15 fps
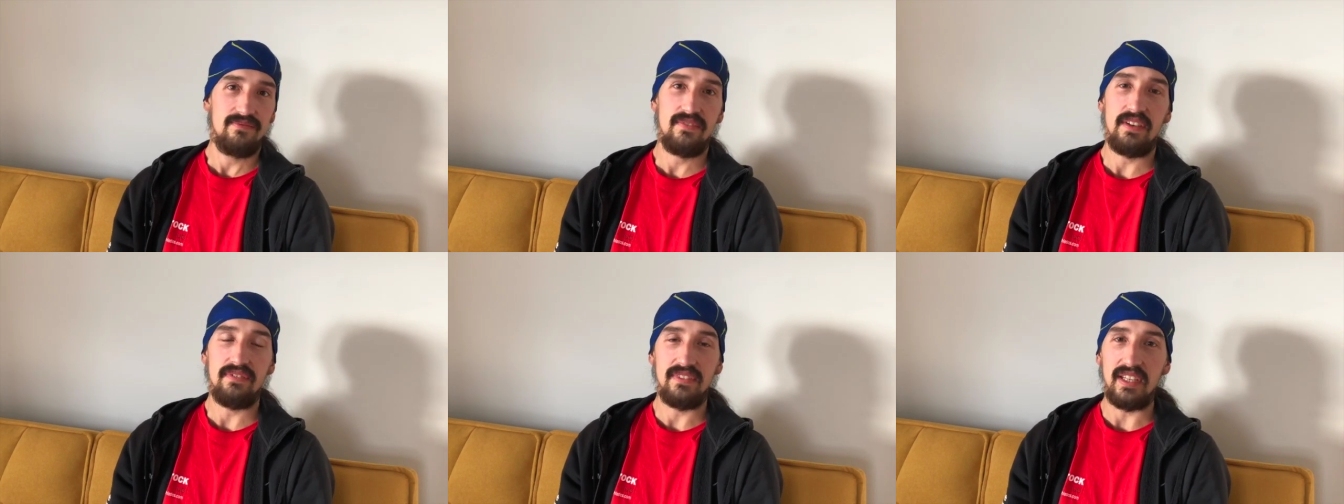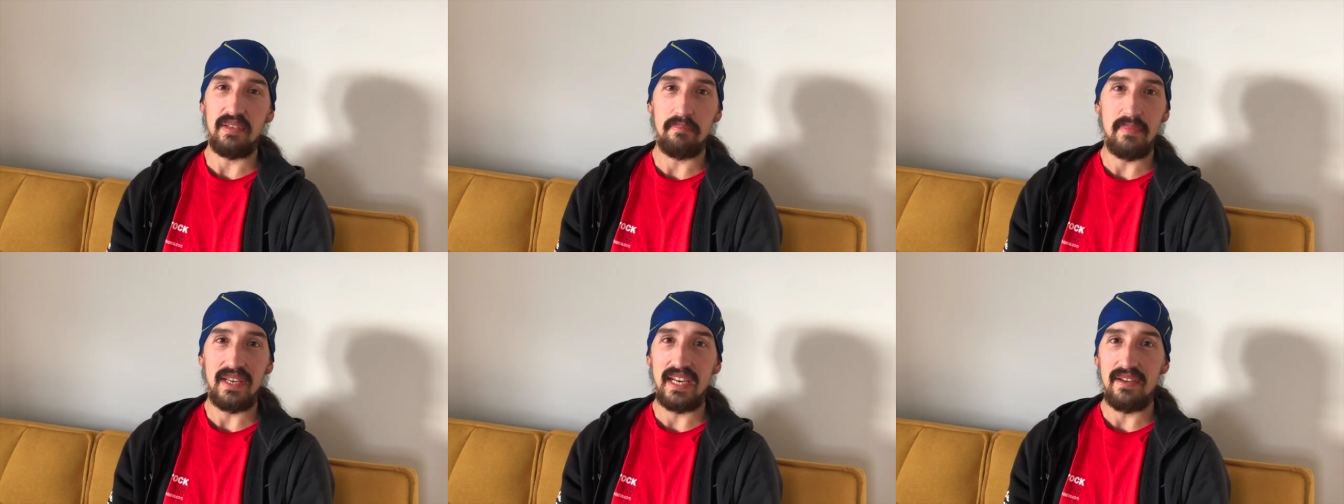
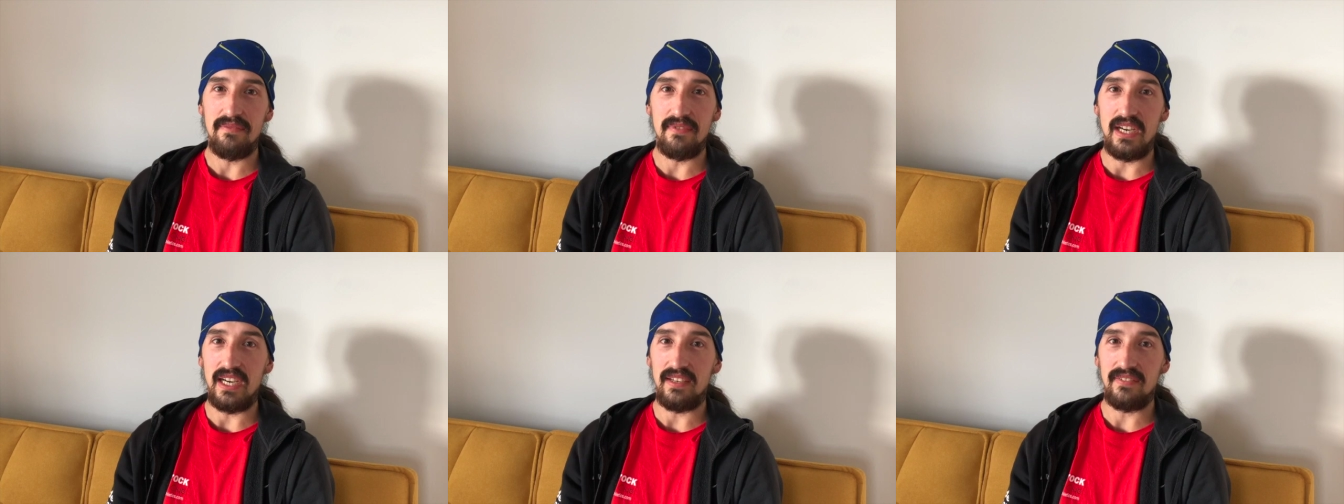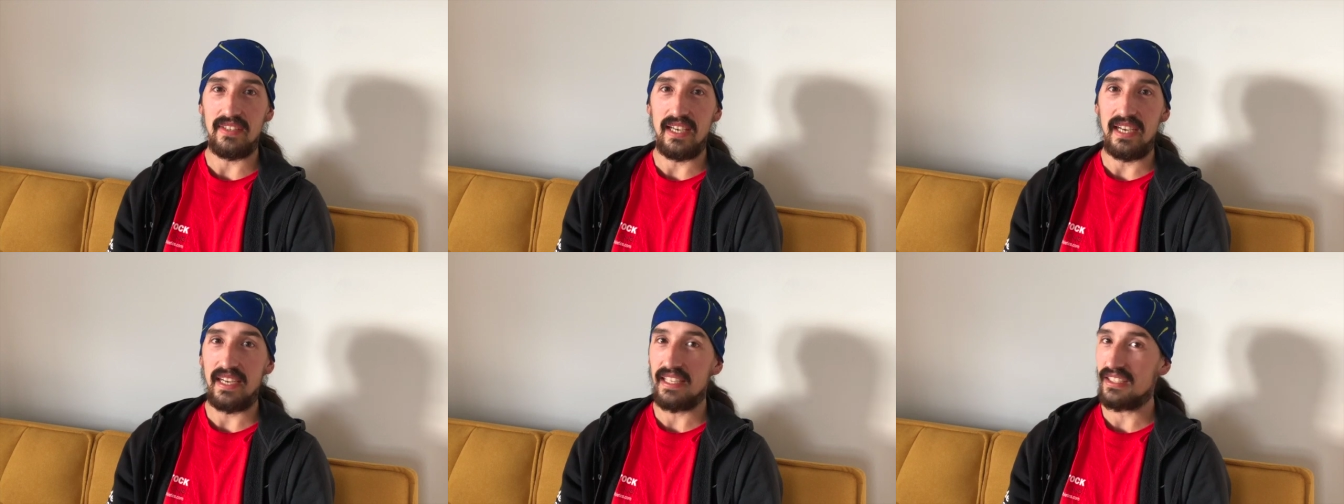15 minute
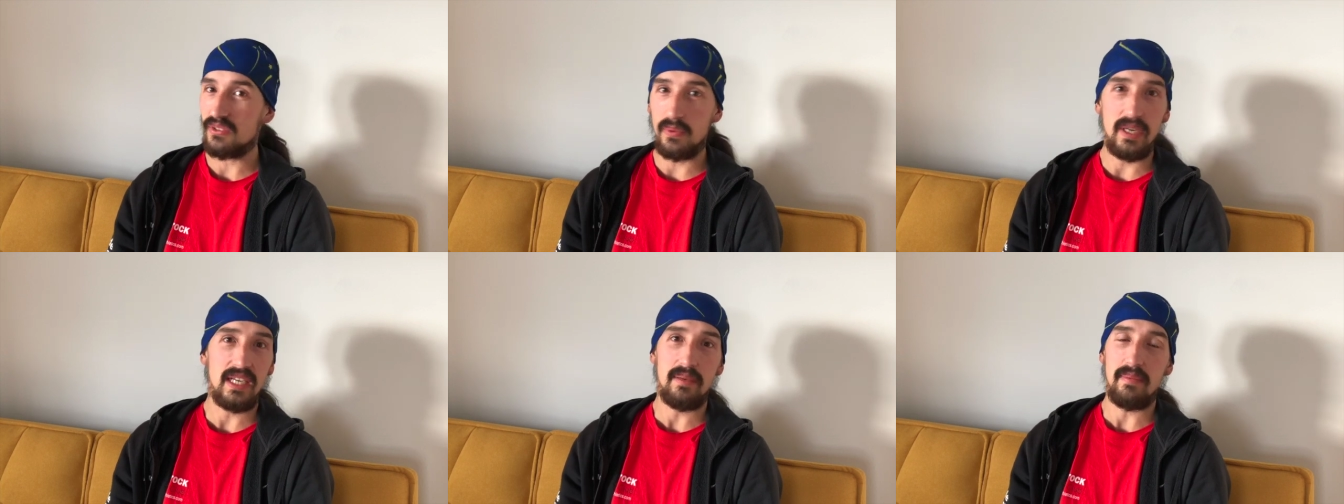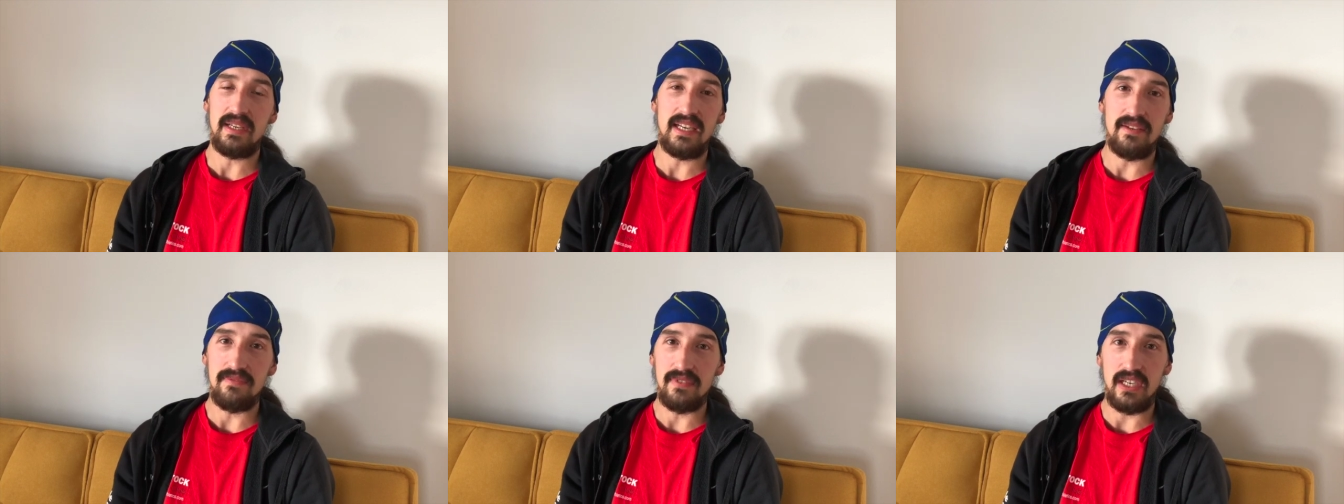5K, 20
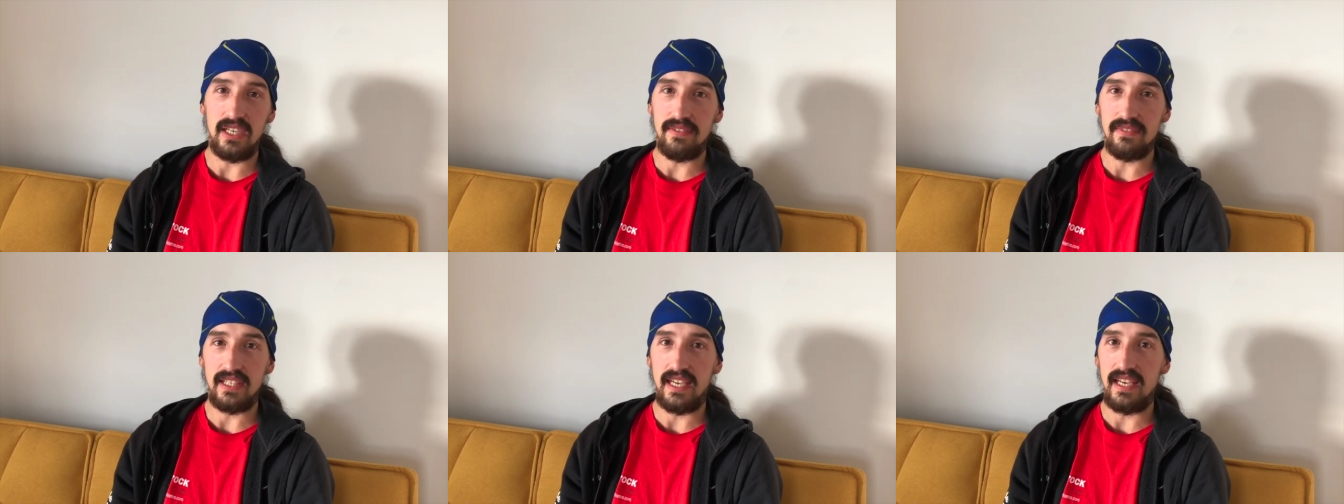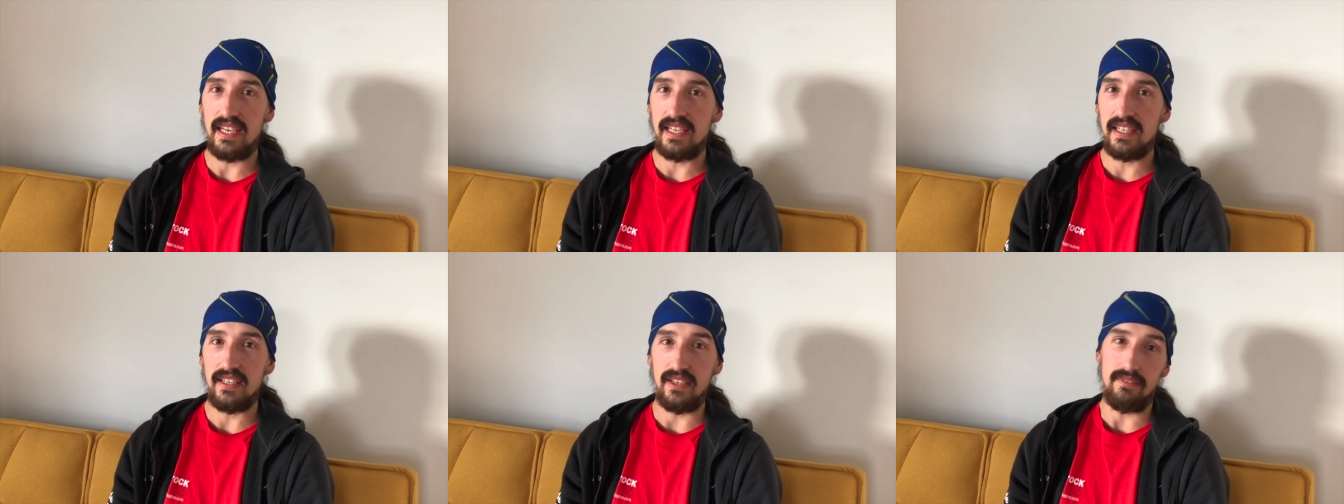minute
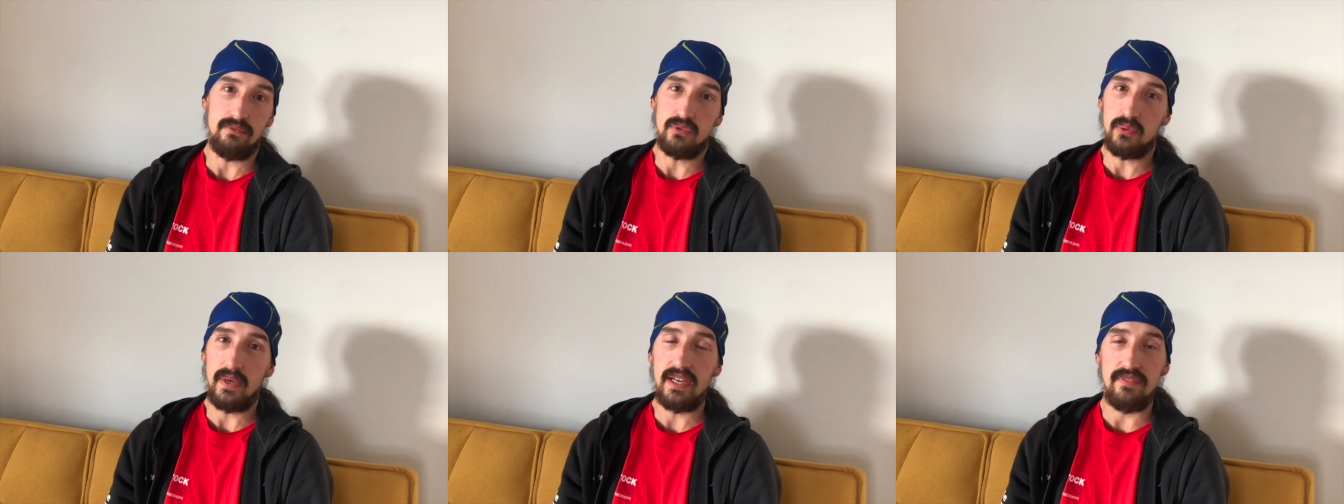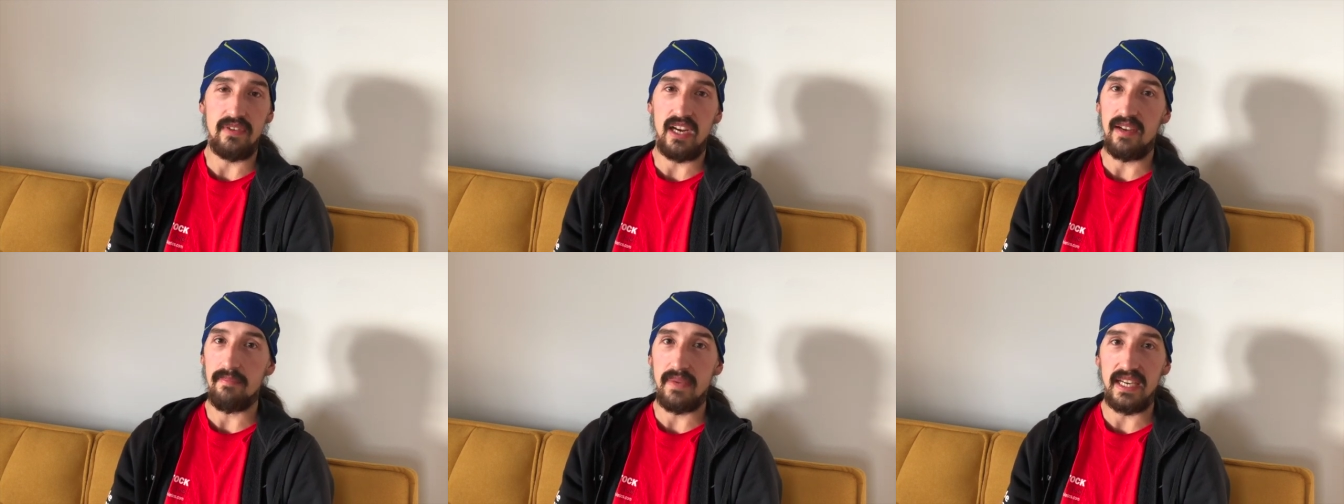5K, even
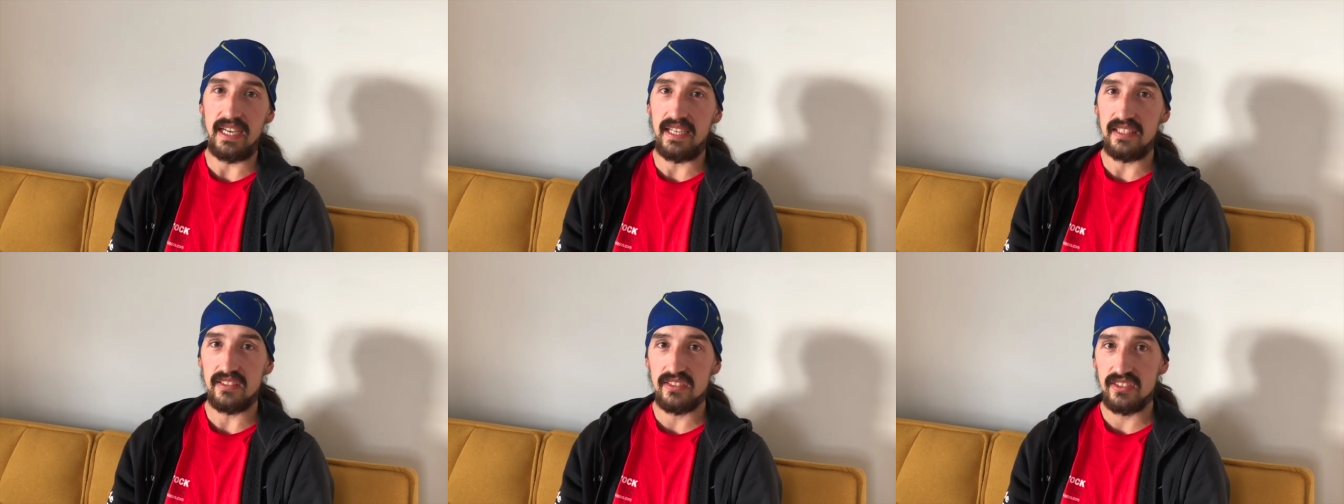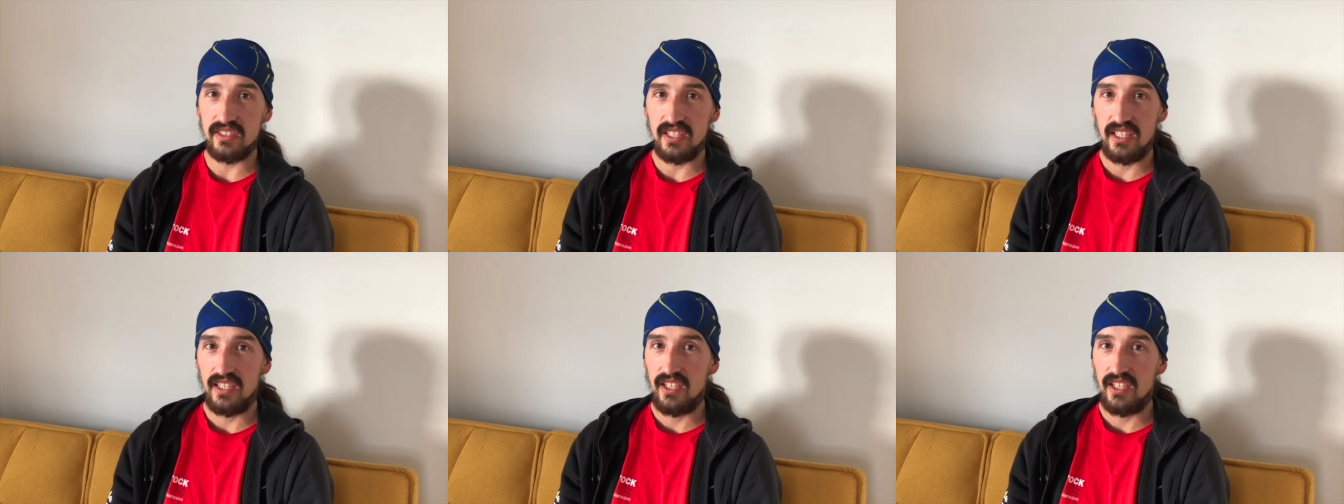25 minutes.